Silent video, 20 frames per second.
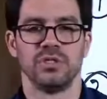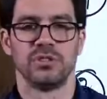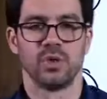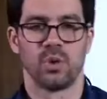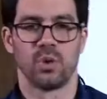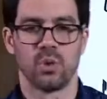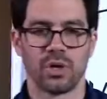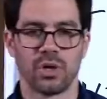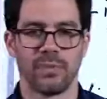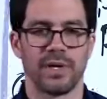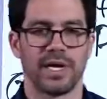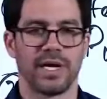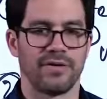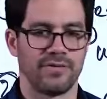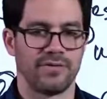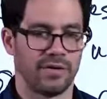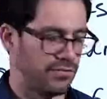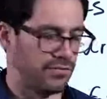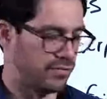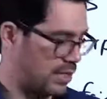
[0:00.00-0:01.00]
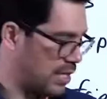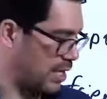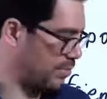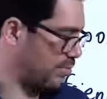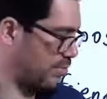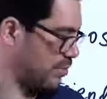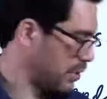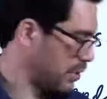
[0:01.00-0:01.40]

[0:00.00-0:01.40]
Don't worry about having enough time.